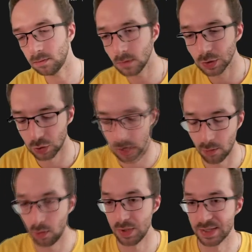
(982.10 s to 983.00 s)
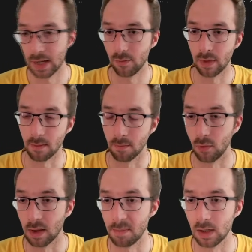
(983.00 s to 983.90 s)
So how do we save with
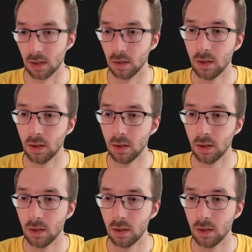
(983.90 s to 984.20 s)
a pickle?